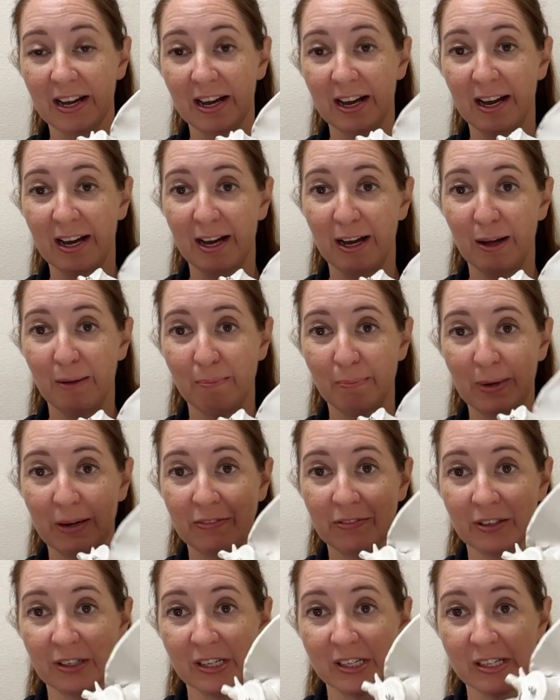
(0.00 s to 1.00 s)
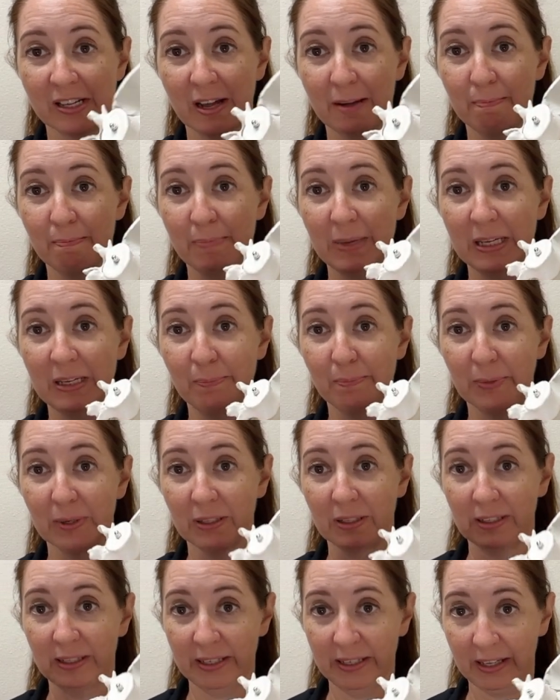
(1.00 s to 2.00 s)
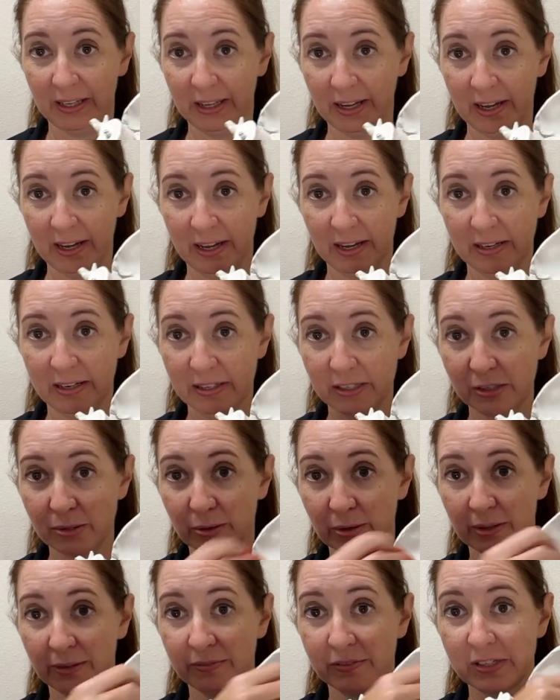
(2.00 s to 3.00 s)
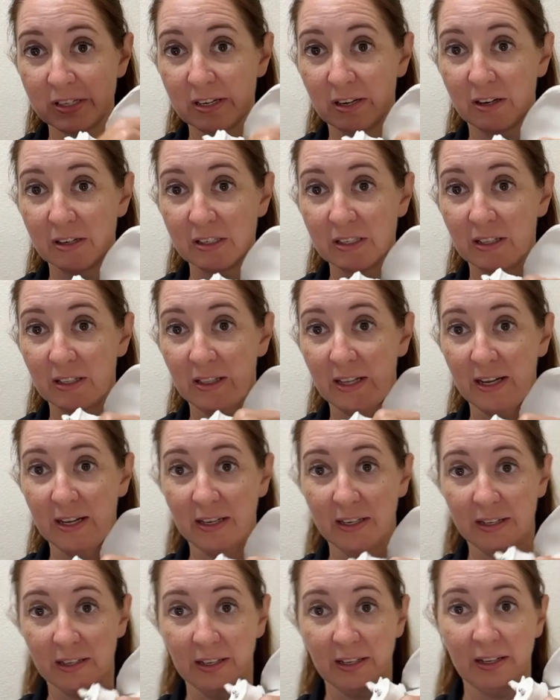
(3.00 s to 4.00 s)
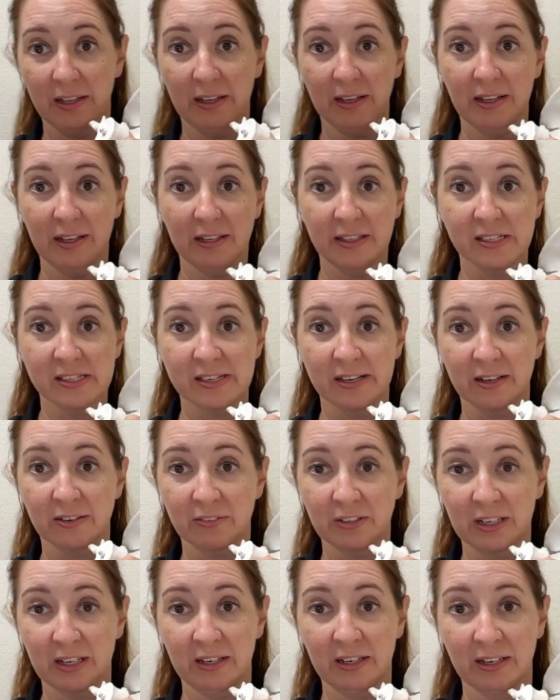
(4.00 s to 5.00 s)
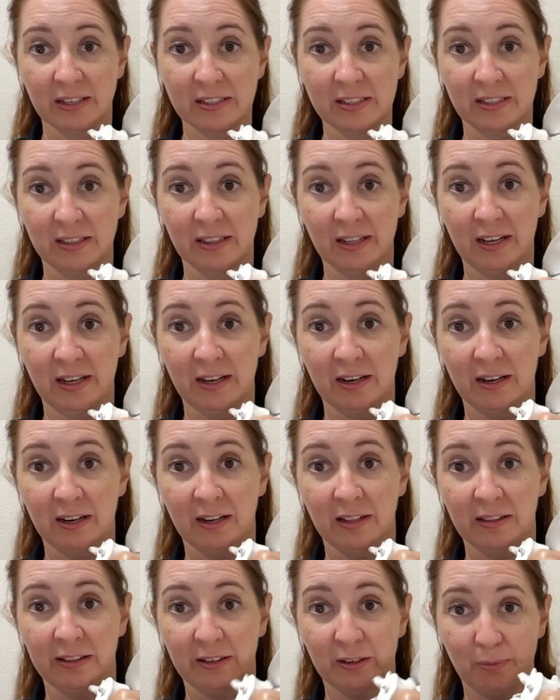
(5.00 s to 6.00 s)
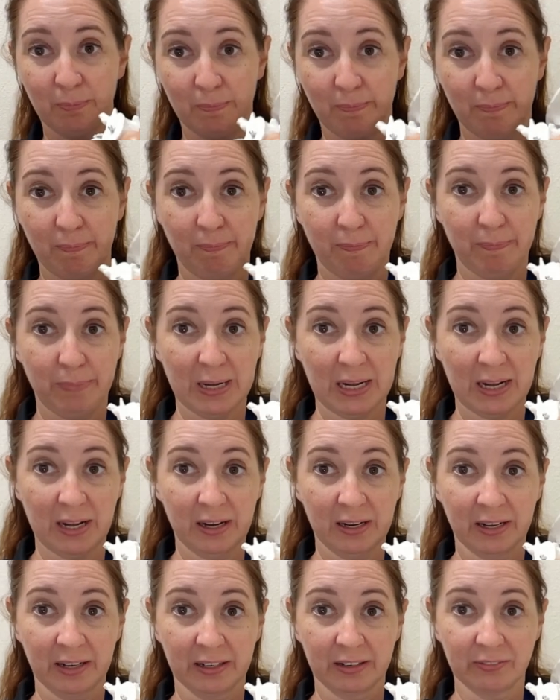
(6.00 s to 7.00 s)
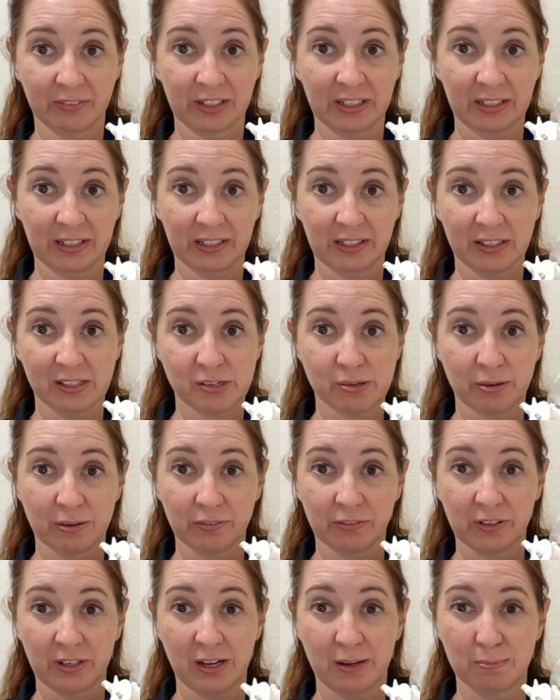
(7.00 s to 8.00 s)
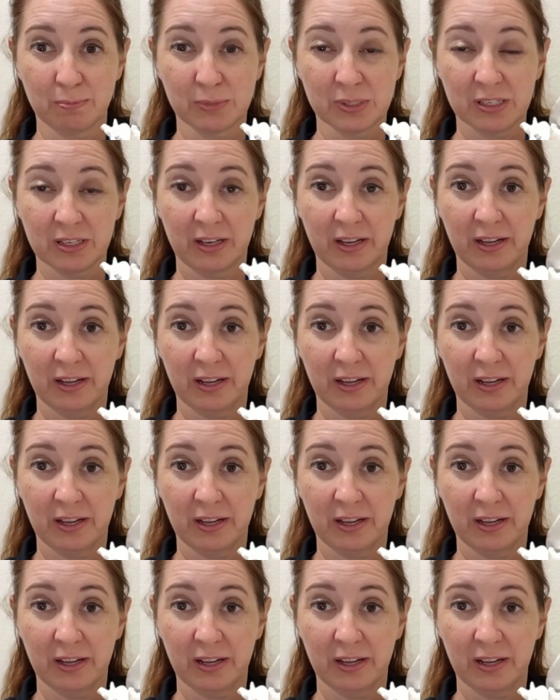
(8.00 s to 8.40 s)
But for some people, it can sort of start to like, instead of connecting there, a little pocket of it sort of comes